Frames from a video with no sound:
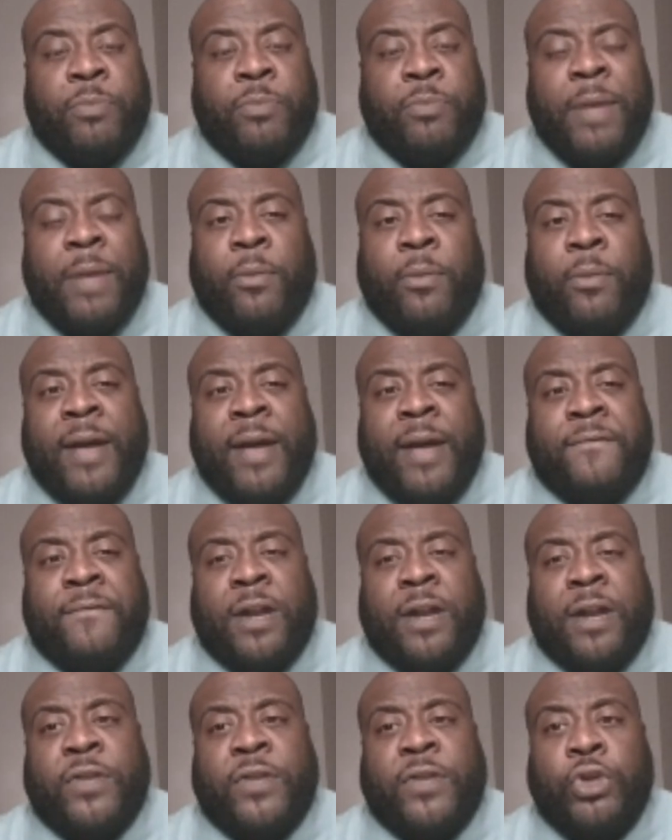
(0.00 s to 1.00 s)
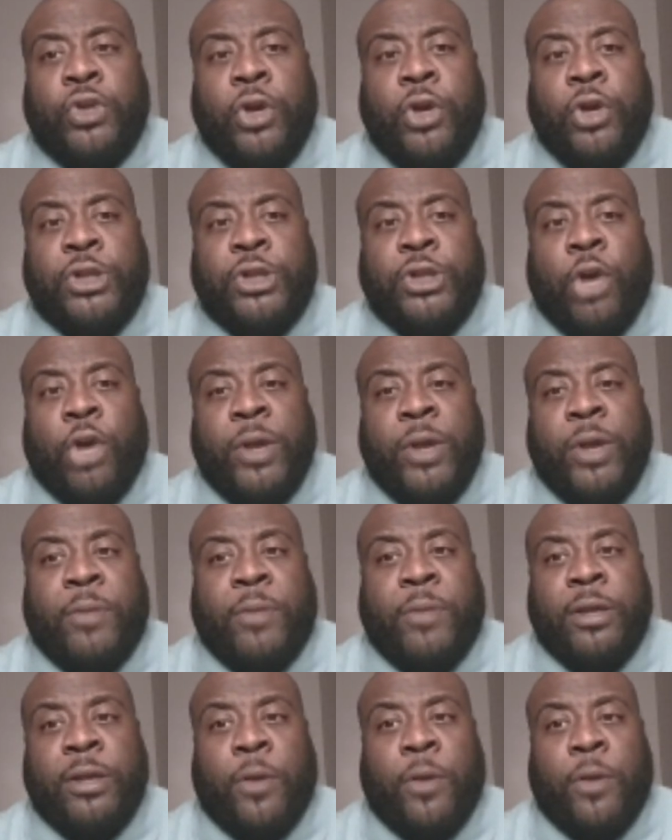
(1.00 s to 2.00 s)
people make fun of the 2 years ago we
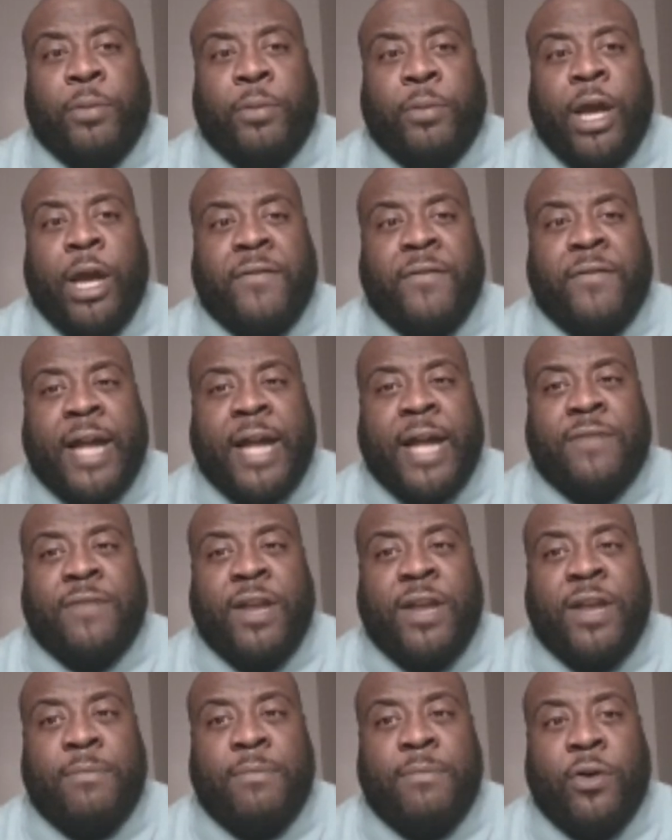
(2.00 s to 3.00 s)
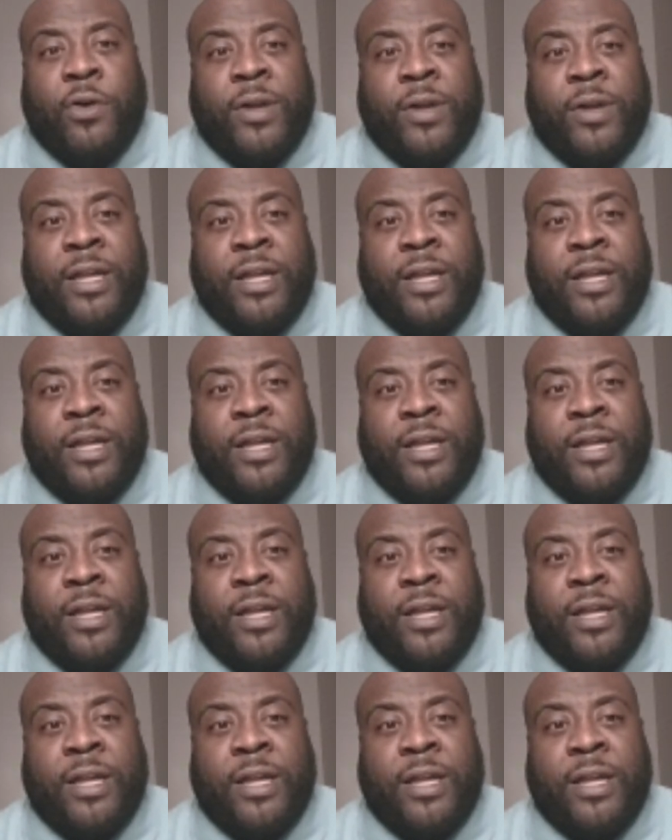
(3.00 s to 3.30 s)
put playoff activated mode,